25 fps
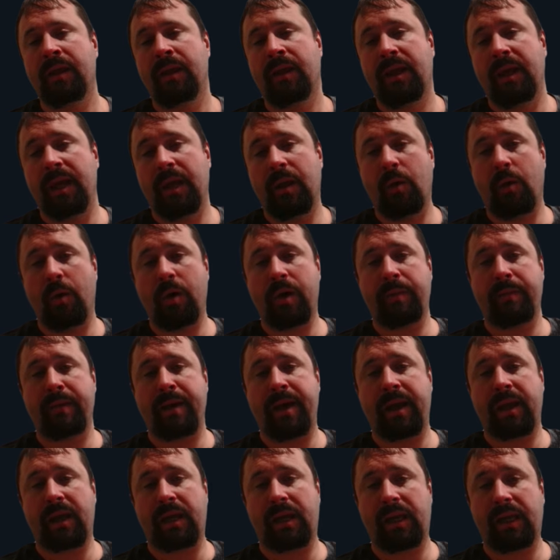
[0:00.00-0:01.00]
It
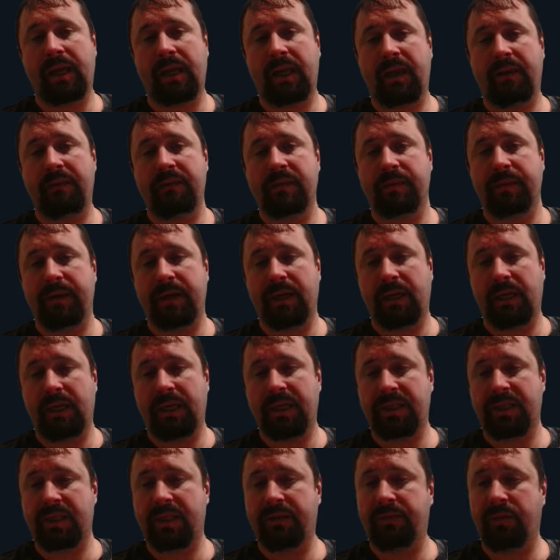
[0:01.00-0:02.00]
automatically gives me a
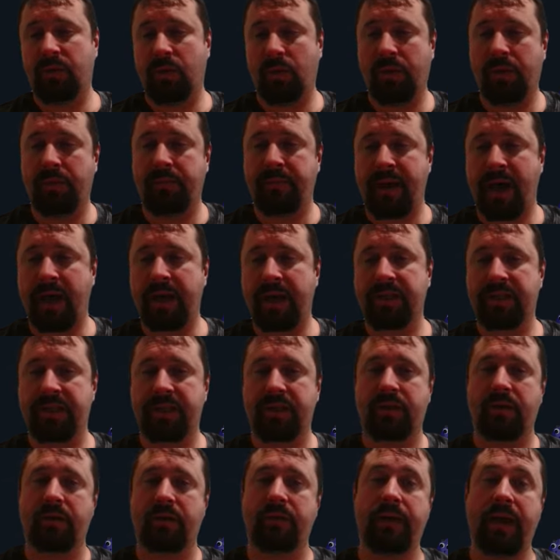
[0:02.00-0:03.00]
list of all the banners
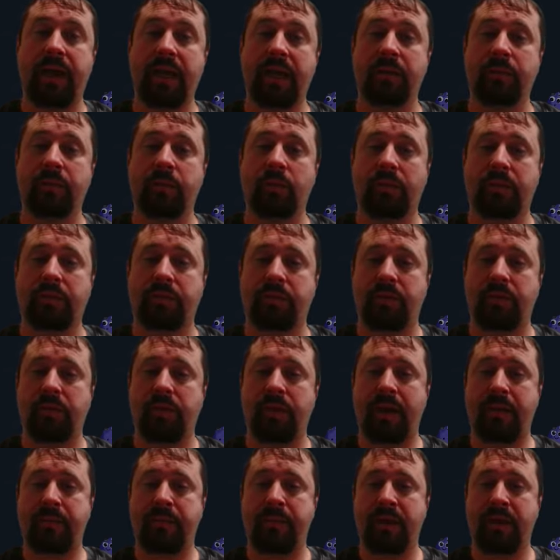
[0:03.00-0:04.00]
that are available through
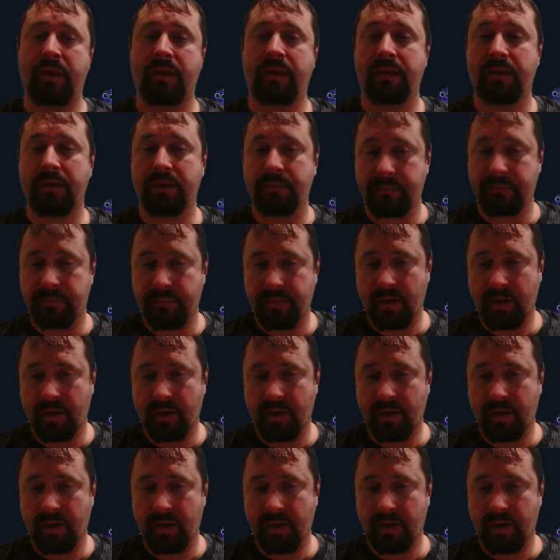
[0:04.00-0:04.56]
that method.